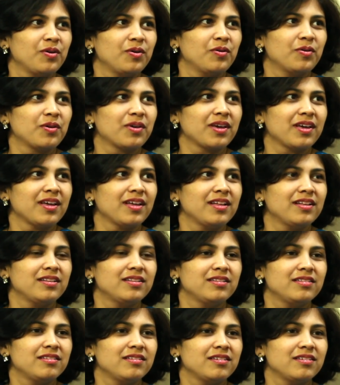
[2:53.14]
True. Okay,
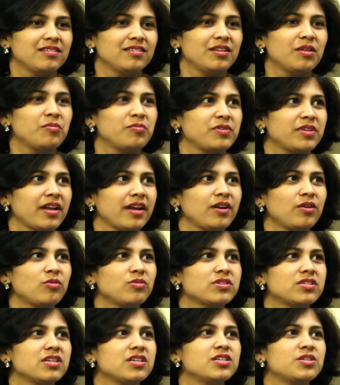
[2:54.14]
they tend
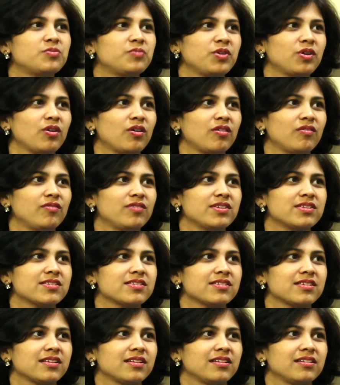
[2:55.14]
to judge me
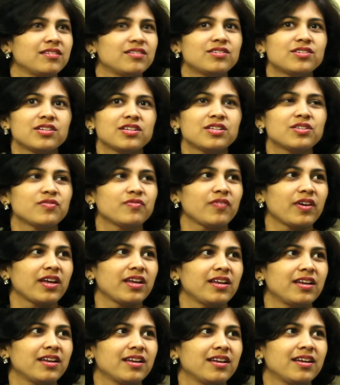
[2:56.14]
always. She's
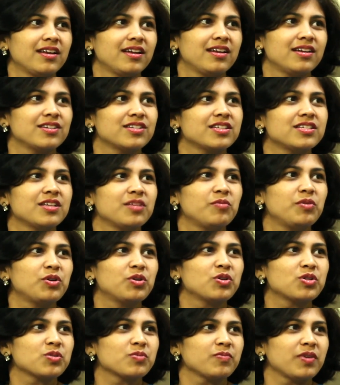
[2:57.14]
fine, she's able
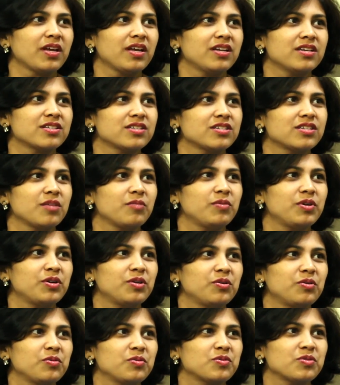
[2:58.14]
to smile, she's able
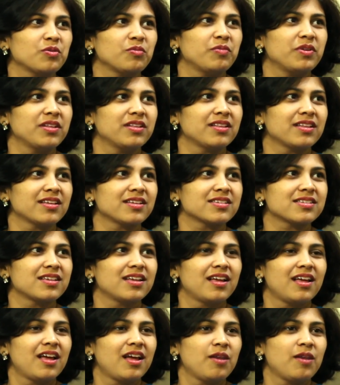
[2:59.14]
to do so many things.